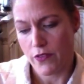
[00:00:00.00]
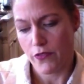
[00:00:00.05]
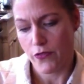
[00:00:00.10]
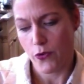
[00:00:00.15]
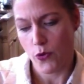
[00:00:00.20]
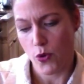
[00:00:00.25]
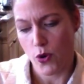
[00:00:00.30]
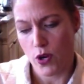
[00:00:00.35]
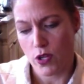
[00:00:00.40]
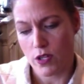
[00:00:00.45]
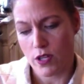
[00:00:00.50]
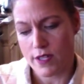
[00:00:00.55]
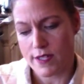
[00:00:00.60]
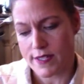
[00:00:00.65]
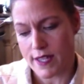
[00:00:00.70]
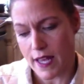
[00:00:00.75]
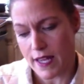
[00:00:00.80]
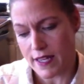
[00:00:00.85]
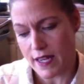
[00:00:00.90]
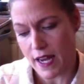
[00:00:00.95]
for, it
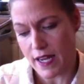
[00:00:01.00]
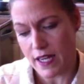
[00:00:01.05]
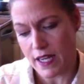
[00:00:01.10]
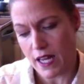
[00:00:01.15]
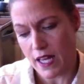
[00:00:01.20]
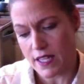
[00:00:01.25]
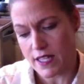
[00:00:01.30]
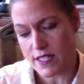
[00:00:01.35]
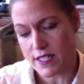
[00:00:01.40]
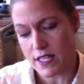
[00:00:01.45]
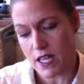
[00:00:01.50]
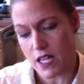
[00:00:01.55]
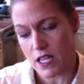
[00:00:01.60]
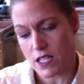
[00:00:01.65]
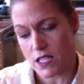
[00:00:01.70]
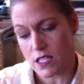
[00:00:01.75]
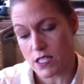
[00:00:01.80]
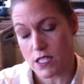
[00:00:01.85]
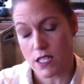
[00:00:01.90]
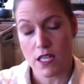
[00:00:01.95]
looks like 99
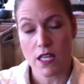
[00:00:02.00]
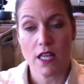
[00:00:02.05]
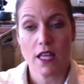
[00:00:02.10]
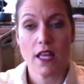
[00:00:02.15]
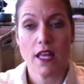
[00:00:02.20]
cents.